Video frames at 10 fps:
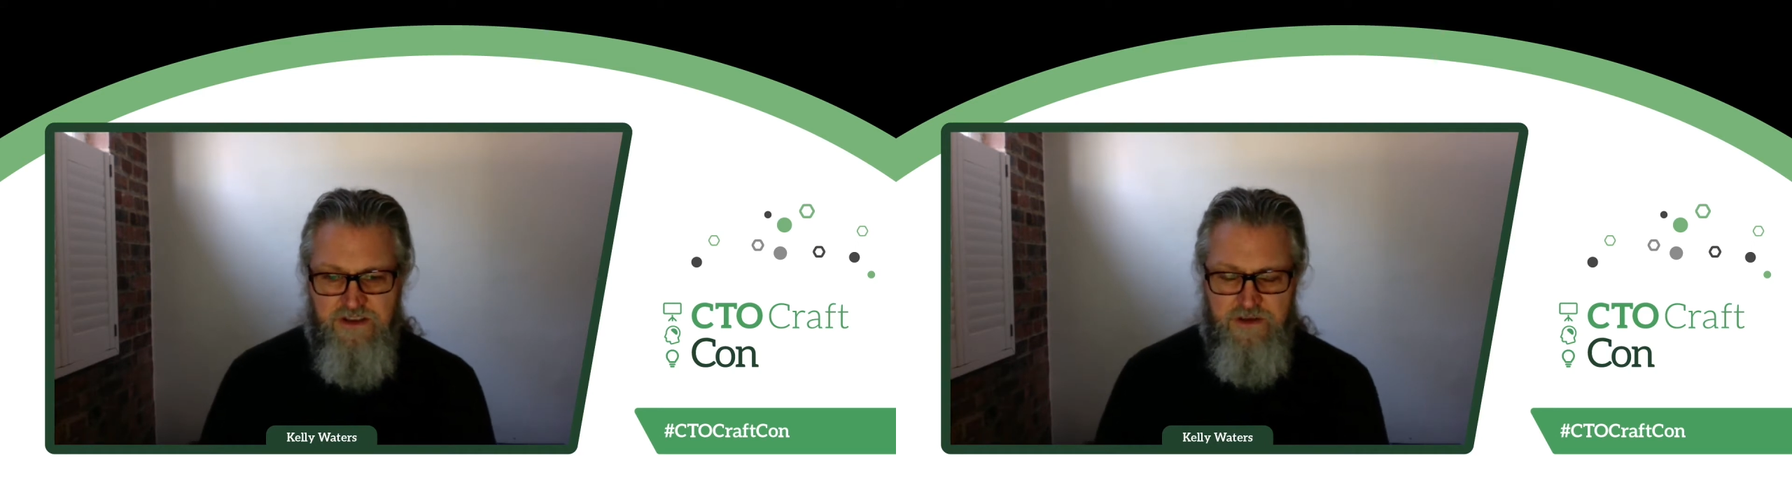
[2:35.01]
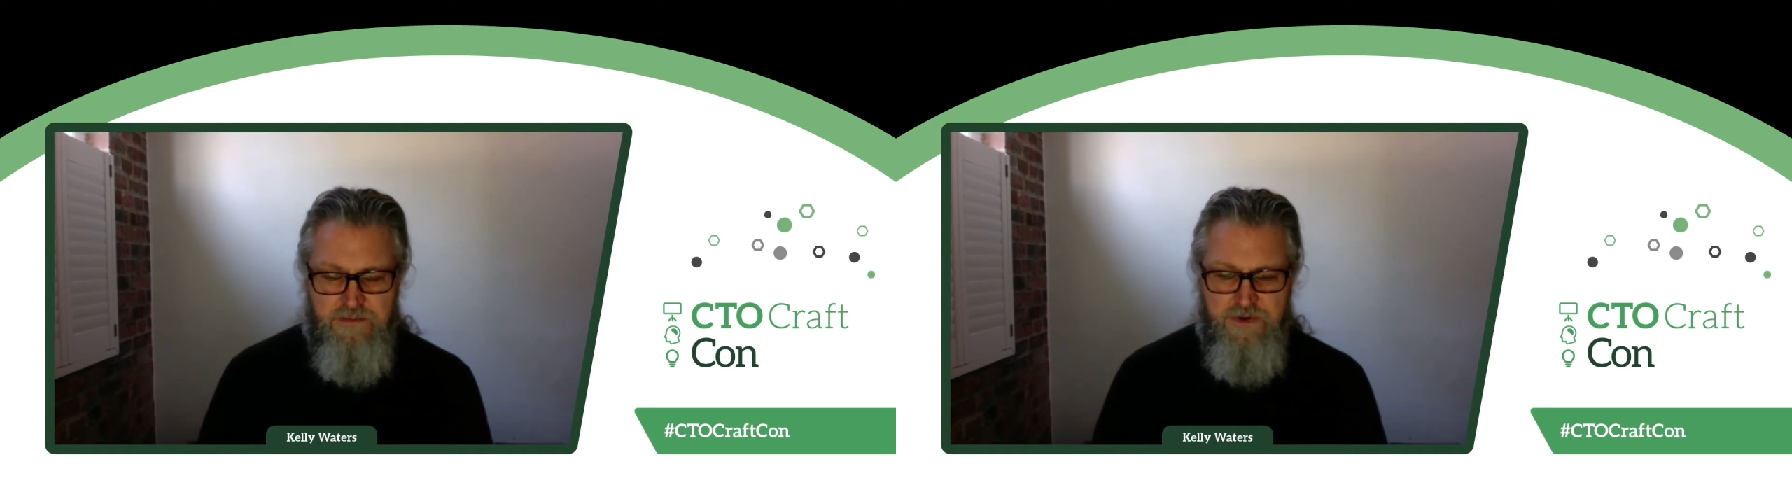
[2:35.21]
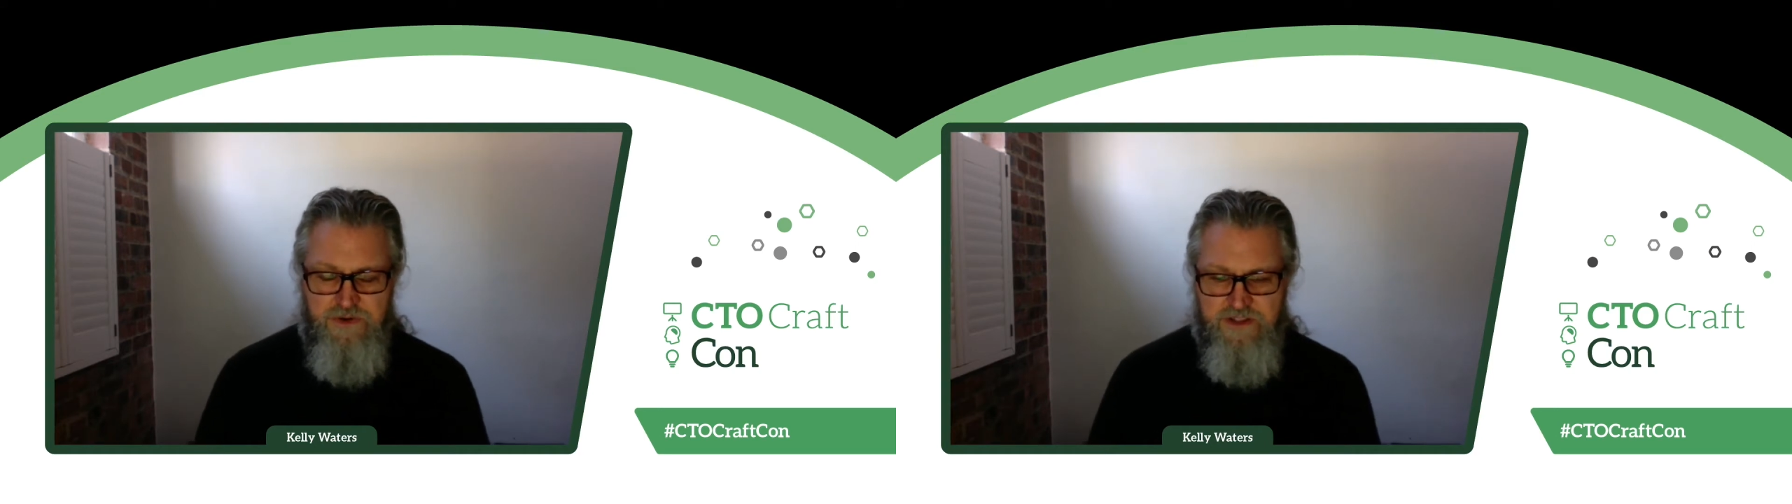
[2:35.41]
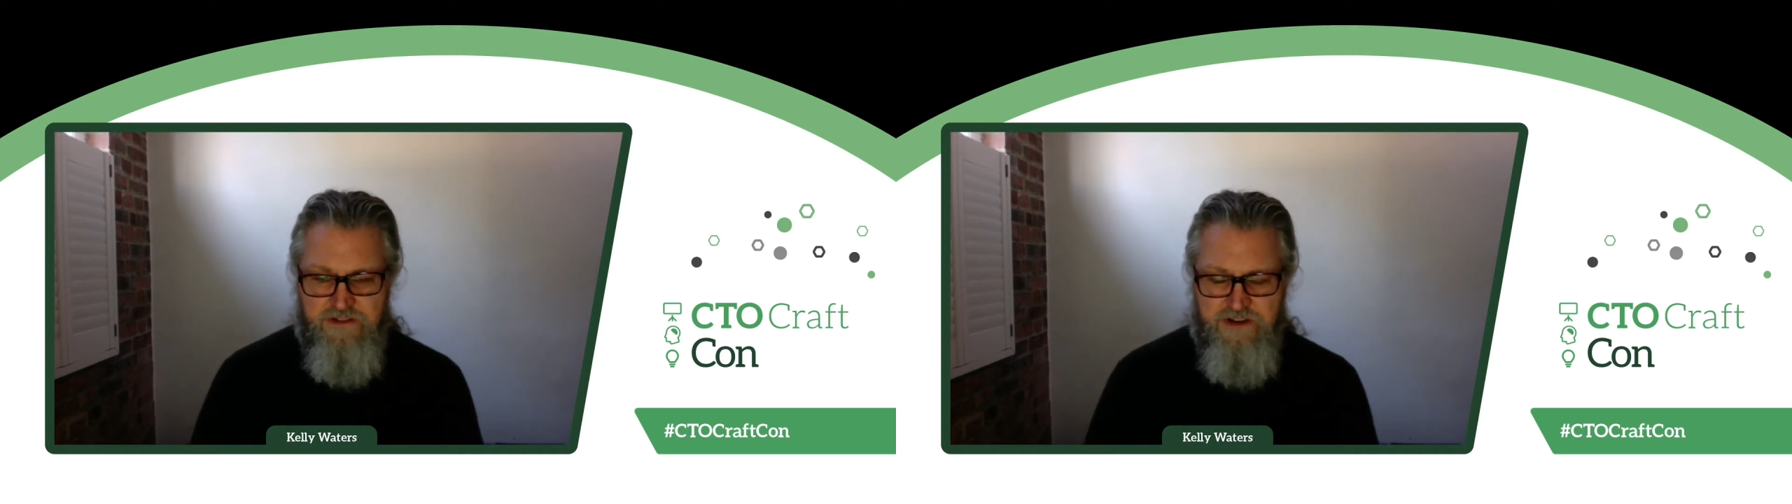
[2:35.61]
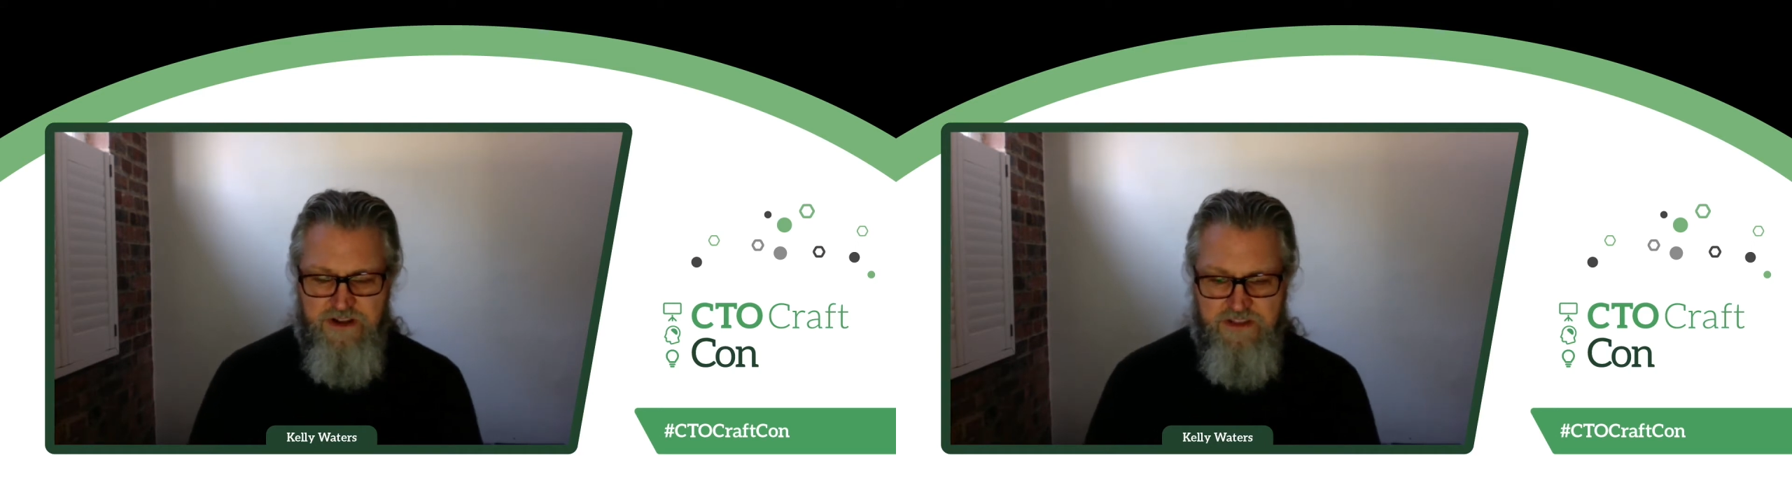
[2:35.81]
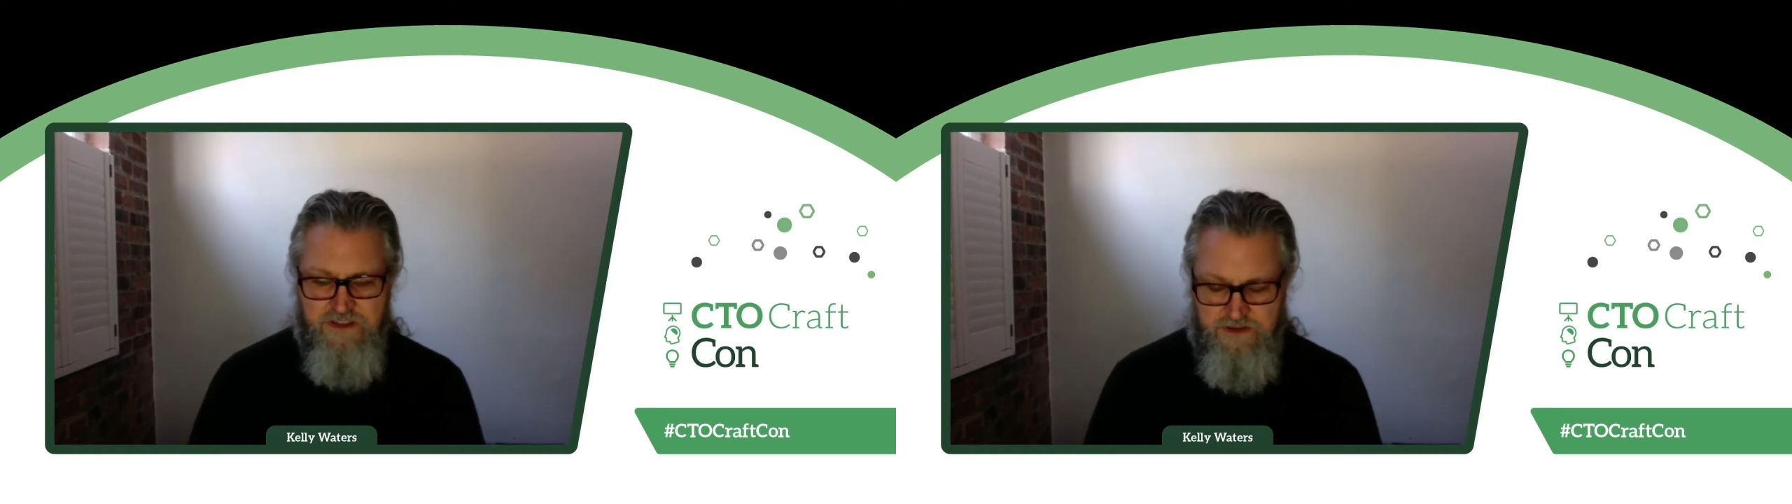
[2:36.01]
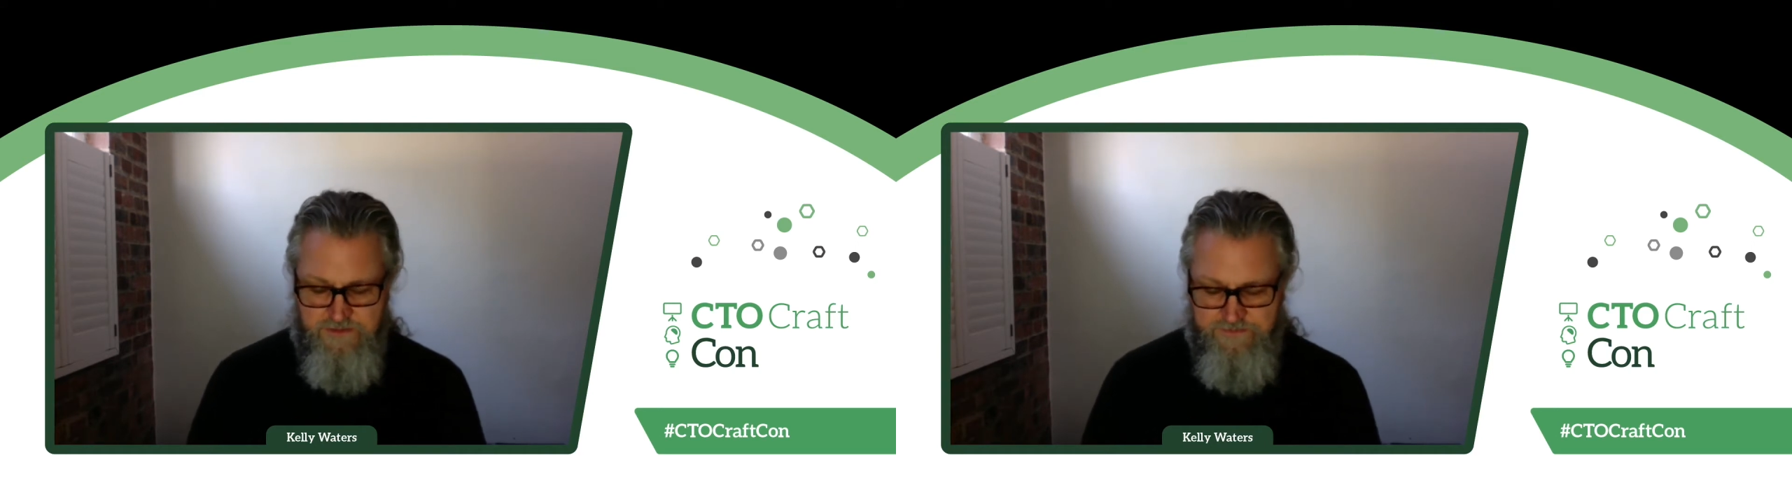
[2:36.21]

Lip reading: and building the right thing.